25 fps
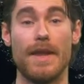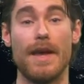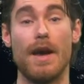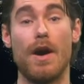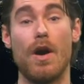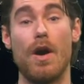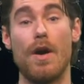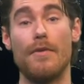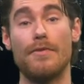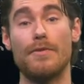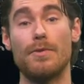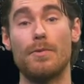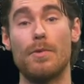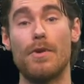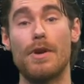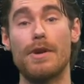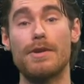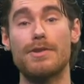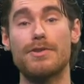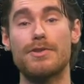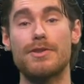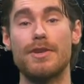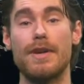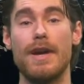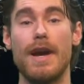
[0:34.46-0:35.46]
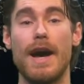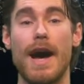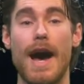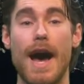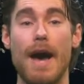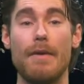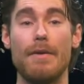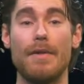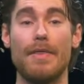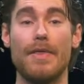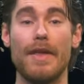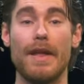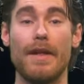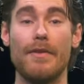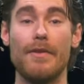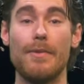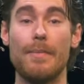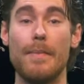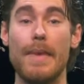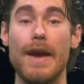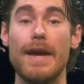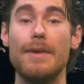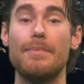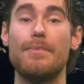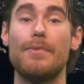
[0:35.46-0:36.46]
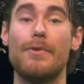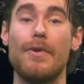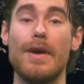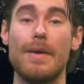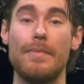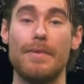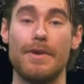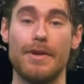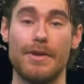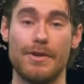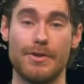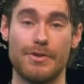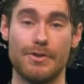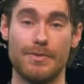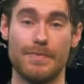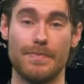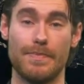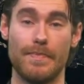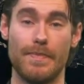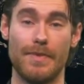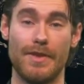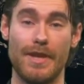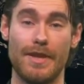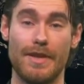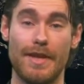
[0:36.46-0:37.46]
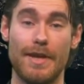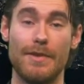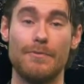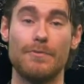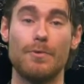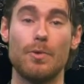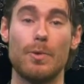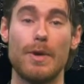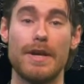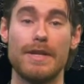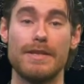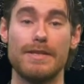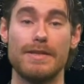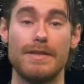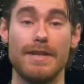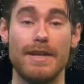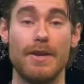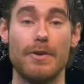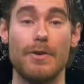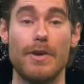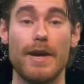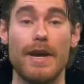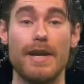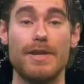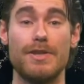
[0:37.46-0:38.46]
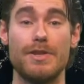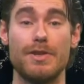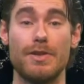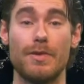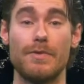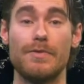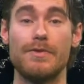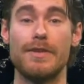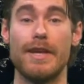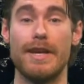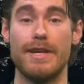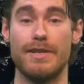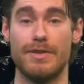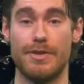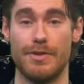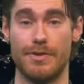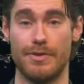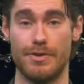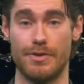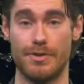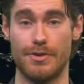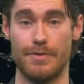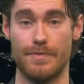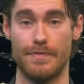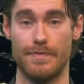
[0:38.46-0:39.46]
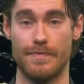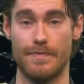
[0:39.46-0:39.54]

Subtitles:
Afterwards, I will tell the main parameters that influence the location of stations.